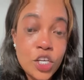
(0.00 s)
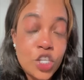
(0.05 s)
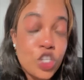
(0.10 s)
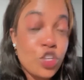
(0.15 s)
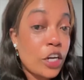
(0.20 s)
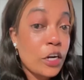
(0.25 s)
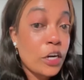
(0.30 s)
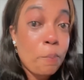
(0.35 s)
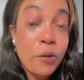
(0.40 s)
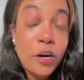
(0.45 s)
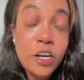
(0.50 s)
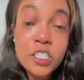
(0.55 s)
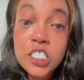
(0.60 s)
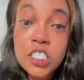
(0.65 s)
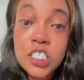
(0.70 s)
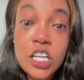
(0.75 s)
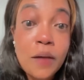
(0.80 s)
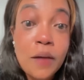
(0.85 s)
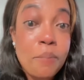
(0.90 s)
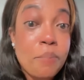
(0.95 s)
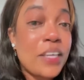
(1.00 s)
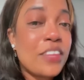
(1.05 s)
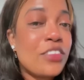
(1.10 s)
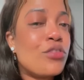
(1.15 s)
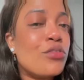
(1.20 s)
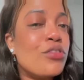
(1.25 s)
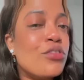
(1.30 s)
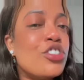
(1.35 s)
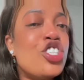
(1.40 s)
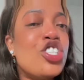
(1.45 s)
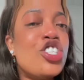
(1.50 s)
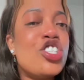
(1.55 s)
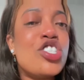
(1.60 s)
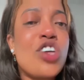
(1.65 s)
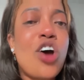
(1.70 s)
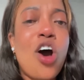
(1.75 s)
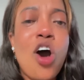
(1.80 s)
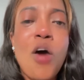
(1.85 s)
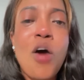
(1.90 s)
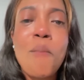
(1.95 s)
I am praying from the
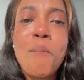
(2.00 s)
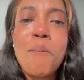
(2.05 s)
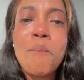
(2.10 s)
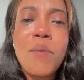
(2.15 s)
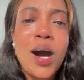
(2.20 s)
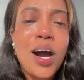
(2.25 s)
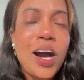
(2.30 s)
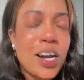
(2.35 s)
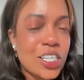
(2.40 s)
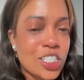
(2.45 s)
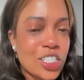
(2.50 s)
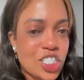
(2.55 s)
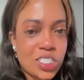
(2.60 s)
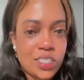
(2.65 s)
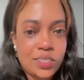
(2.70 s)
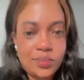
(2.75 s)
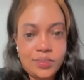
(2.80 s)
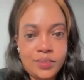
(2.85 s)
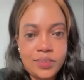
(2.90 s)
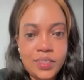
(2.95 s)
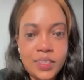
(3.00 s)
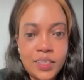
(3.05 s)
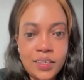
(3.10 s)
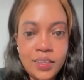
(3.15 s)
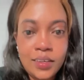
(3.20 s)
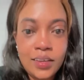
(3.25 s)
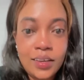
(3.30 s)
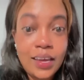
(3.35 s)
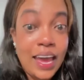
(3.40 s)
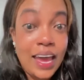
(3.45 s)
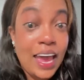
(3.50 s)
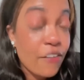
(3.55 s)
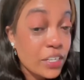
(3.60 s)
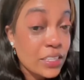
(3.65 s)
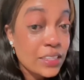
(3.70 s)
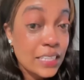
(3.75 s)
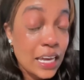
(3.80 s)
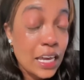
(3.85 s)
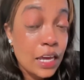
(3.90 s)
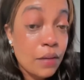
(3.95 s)
bottom of my heart
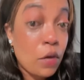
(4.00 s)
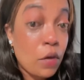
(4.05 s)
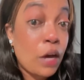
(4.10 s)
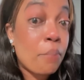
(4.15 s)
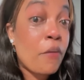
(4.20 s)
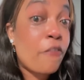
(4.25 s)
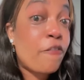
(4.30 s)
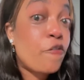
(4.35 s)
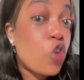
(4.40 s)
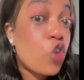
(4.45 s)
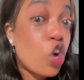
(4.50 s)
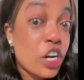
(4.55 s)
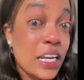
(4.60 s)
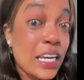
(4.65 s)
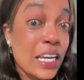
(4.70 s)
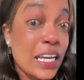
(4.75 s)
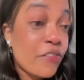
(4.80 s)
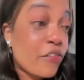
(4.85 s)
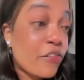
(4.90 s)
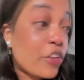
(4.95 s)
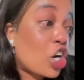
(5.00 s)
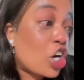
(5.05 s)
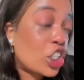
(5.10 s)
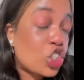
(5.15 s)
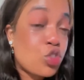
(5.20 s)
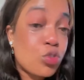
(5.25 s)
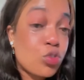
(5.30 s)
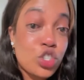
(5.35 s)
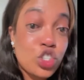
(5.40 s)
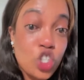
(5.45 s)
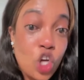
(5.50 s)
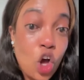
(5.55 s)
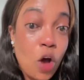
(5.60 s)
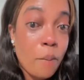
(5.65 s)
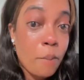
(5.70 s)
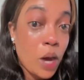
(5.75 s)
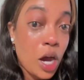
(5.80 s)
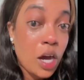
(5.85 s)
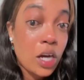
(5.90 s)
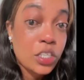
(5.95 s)
that God give them
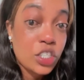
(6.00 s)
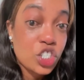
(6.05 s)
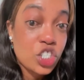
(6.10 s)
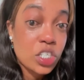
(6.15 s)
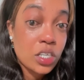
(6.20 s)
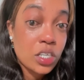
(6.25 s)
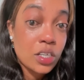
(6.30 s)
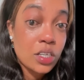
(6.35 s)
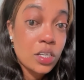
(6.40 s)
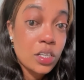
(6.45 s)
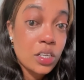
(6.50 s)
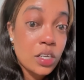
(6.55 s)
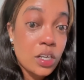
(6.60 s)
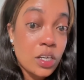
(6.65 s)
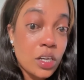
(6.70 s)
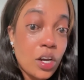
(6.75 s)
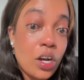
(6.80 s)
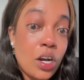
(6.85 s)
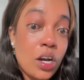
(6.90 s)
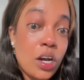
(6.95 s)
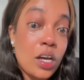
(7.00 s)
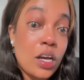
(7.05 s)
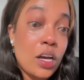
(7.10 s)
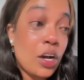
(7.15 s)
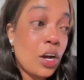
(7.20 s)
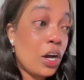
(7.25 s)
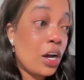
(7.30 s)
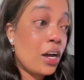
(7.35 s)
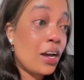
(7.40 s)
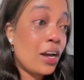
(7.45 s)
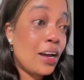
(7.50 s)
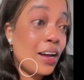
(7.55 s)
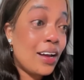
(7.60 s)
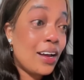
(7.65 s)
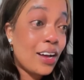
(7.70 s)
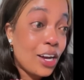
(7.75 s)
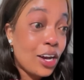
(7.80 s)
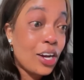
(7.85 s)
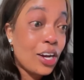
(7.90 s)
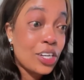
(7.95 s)
peace
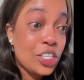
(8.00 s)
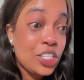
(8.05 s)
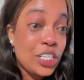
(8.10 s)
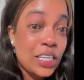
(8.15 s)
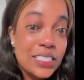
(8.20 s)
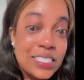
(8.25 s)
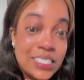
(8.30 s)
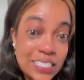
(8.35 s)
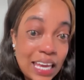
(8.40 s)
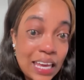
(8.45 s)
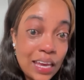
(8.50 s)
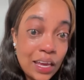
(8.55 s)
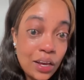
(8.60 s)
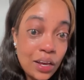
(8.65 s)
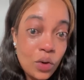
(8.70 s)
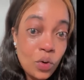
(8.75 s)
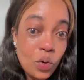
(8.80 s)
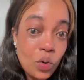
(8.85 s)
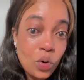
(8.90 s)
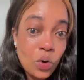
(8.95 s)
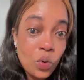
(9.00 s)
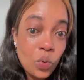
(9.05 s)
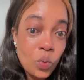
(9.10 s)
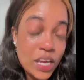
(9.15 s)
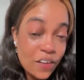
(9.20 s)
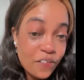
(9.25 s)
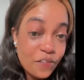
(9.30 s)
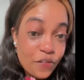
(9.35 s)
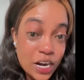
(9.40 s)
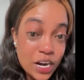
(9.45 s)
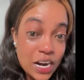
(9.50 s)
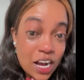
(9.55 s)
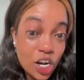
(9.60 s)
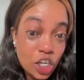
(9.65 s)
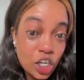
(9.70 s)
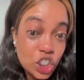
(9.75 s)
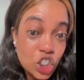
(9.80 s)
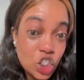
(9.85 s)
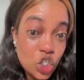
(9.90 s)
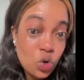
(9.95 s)
and God keep them together.
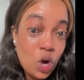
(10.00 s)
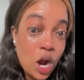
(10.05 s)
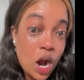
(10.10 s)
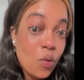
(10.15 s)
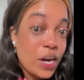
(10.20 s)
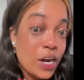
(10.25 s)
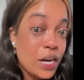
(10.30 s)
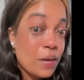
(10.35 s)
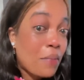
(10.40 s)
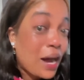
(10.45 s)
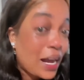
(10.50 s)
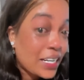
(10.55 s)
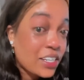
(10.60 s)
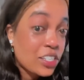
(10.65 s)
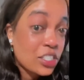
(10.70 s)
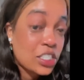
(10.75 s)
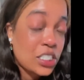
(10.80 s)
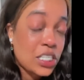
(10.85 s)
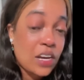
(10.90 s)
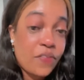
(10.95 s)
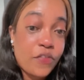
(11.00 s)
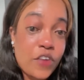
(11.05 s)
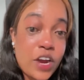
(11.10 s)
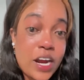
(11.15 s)
Because we all make